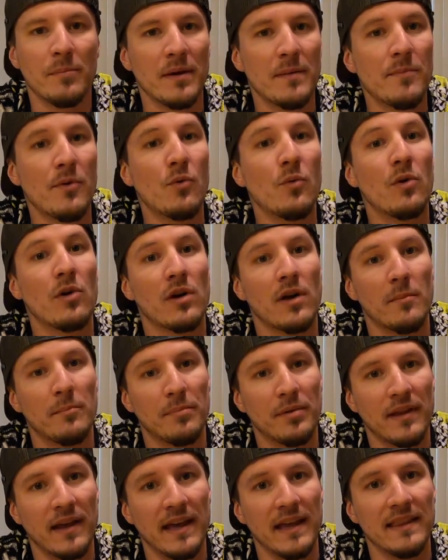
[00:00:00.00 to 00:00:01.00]
people will
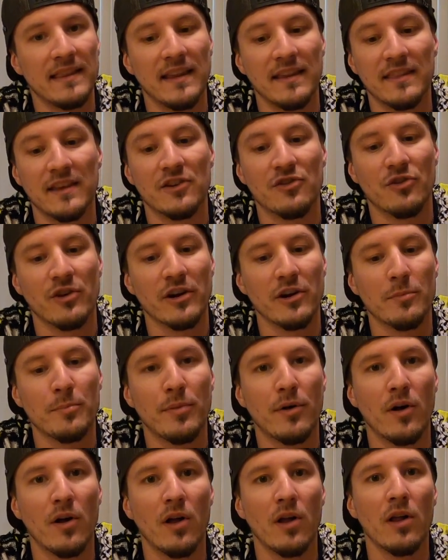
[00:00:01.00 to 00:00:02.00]
complain that the trigger
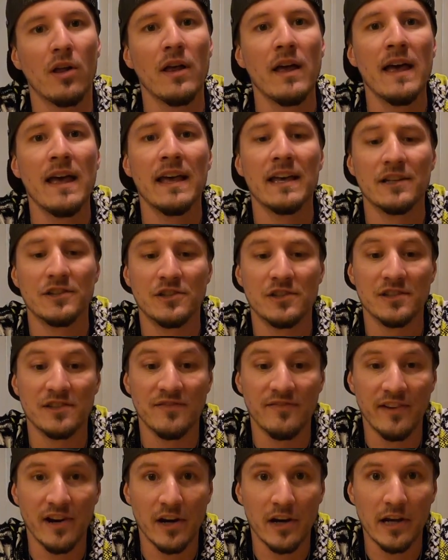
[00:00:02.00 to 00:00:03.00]
pull is just
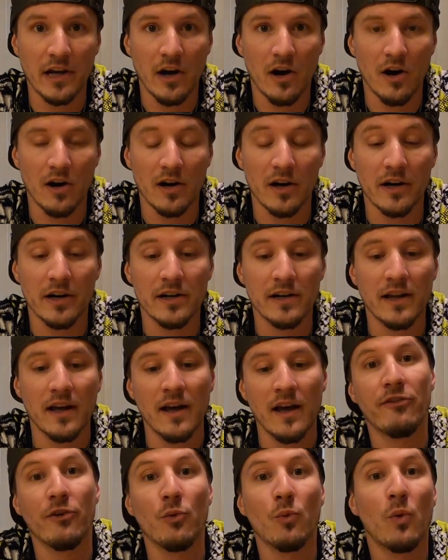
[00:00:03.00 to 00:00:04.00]
very hard.
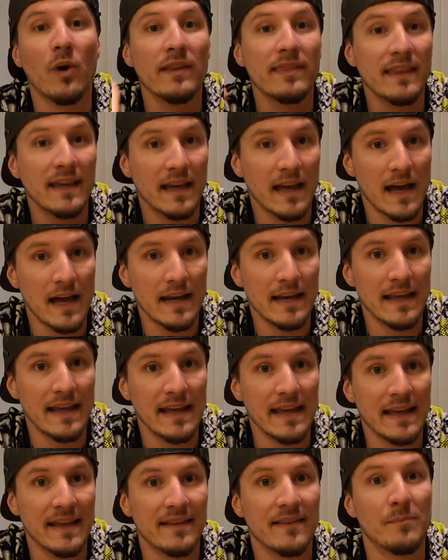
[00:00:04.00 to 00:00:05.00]
For what the gun
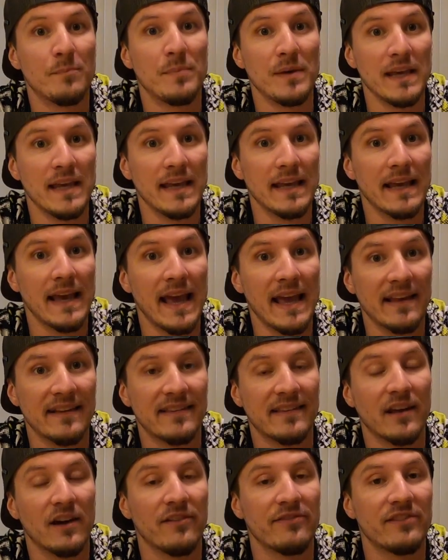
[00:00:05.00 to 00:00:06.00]
is, being a
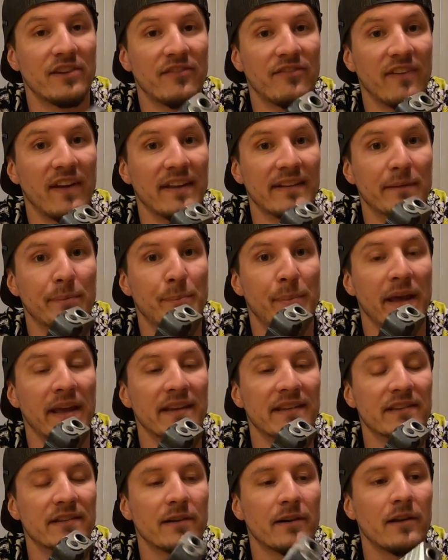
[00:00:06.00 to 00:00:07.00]
self-defense
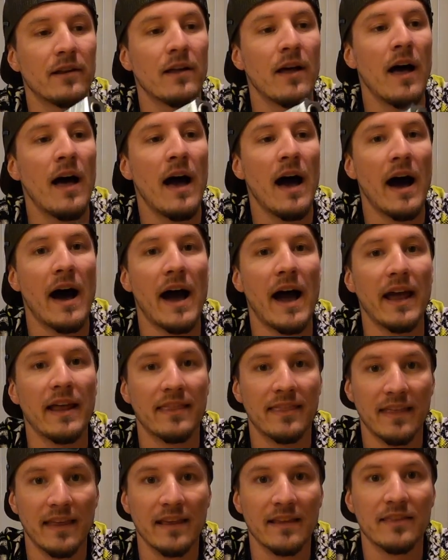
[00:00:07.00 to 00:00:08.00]
pistol, I
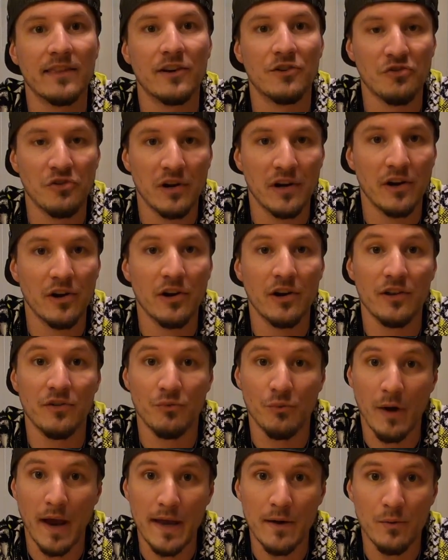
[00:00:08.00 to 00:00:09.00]
think the trigger
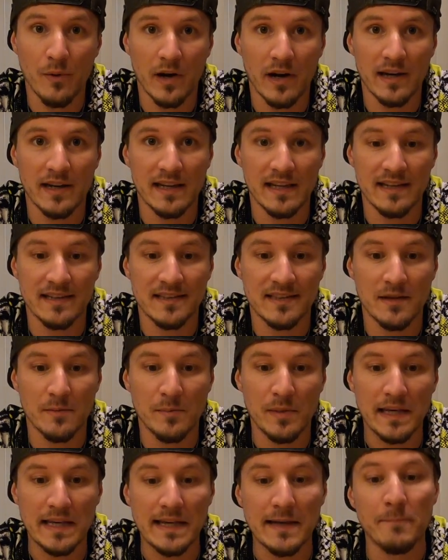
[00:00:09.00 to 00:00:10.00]
is right where it needs to
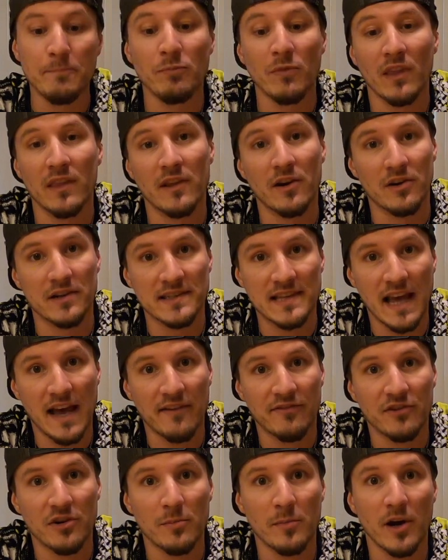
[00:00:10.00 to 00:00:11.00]
be. There is
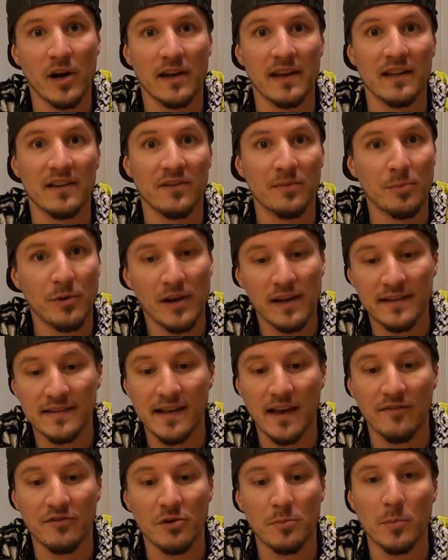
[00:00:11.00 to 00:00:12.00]
aftermarket springs,
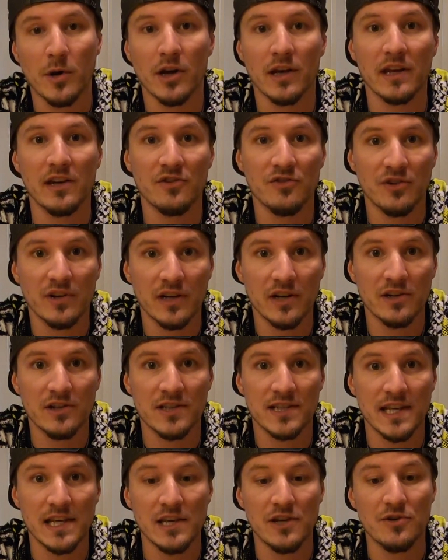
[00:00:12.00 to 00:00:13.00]
aftermarket
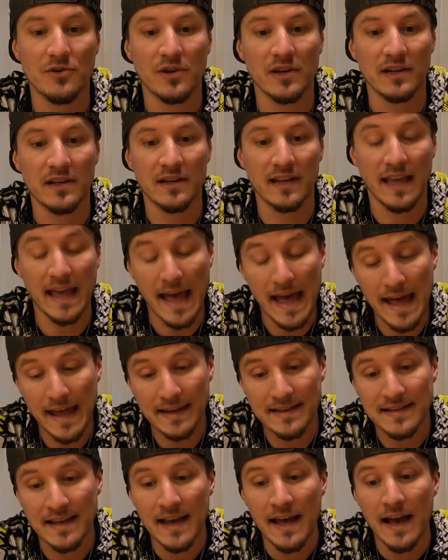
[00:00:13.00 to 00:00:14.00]
triggers that you could
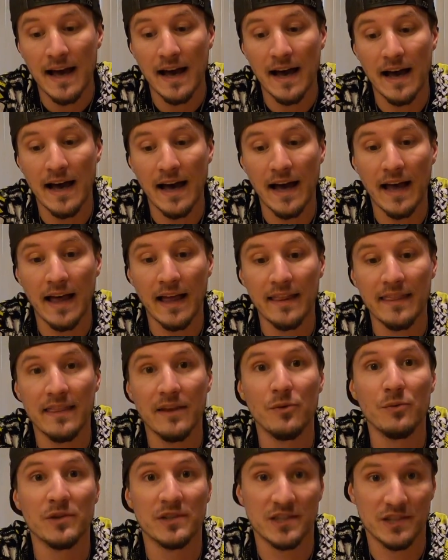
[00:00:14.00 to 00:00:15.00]
get
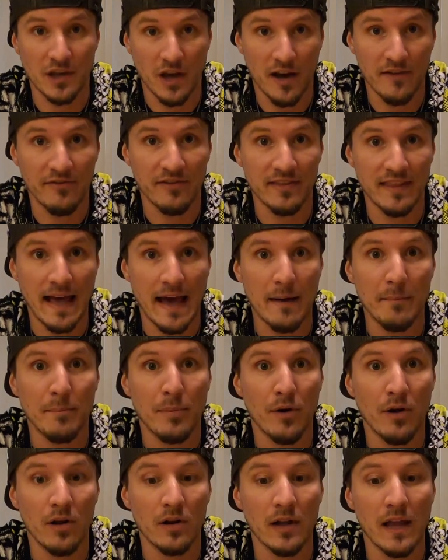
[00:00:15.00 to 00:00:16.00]
that would soften that
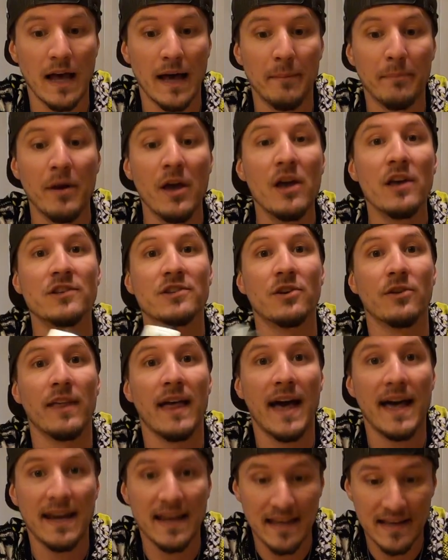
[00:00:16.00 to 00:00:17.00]
pull up. So
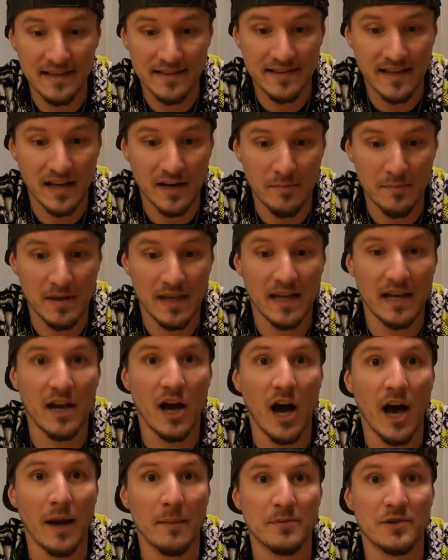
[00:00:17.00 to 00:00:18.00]
that is going to be an
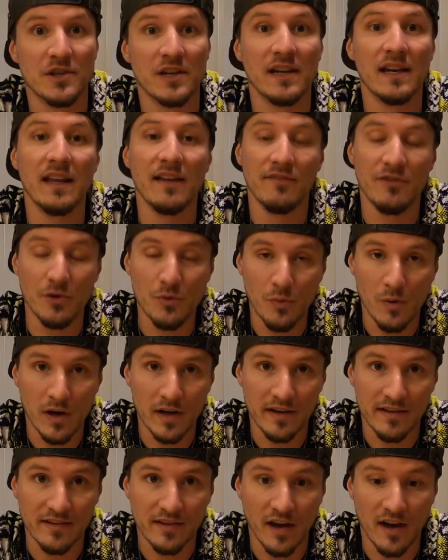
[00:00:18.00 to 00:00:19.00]
option if you want
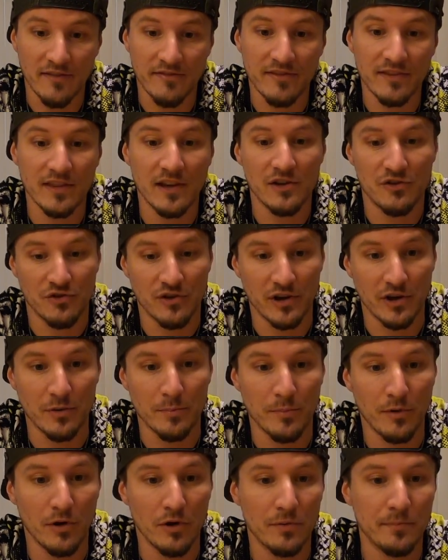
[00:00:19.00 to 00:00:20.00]
to soften the trigger
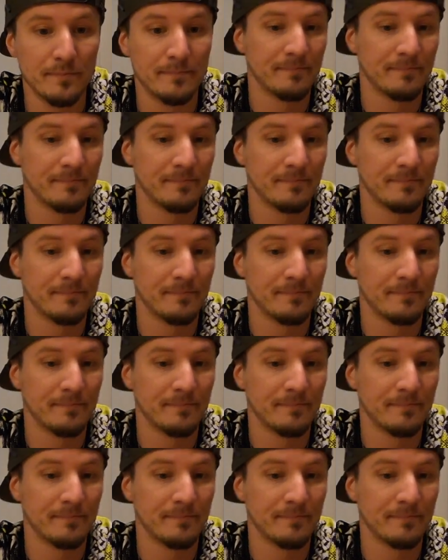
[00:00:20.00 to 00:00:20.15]
pull.